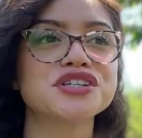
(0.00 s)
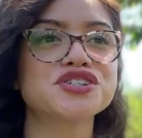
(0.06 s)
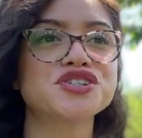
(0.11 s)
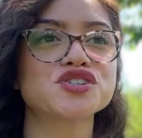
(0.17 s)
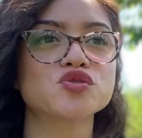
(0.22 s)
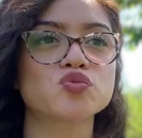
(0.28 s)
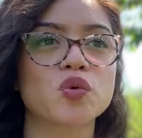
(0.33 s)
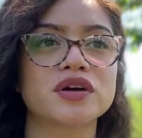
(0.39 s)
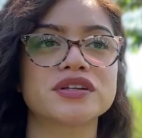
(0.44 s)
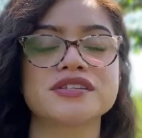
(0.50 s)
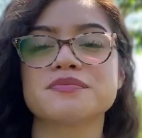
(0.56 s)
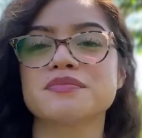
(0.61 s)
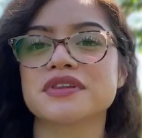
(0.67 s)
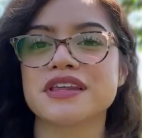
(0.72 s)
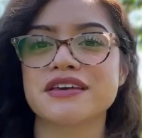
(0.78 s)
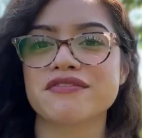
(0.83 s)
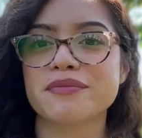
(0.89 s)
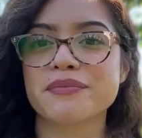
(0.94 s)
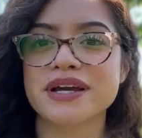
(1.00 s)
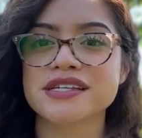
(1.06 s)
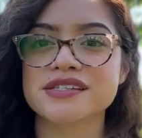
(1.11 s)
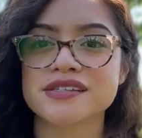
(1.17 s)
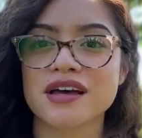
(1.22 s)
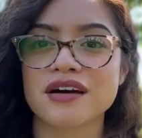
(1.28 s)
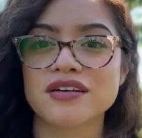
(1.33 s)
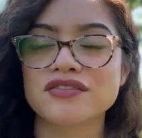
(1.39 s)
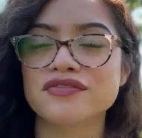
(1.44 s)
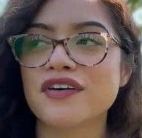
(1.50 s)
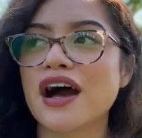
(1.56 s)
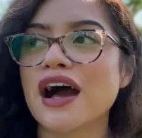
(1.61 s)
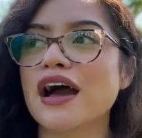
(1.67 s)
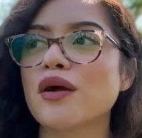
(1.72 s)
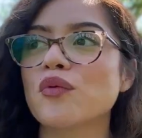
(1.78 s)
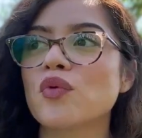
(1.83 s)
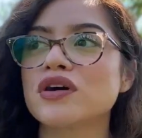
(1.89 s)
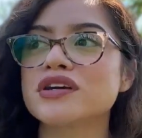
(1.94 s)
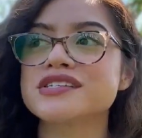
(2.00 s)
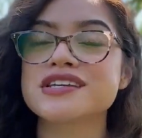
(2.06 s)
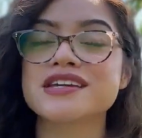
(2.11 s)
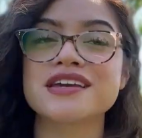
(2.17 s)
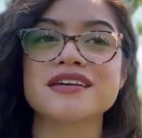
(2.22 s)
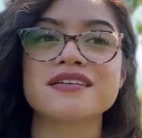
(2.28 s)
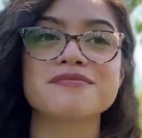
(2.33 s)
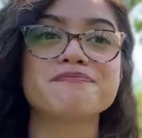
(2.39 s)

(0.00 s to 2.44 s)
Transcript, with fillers: just want to believe in myself. I want to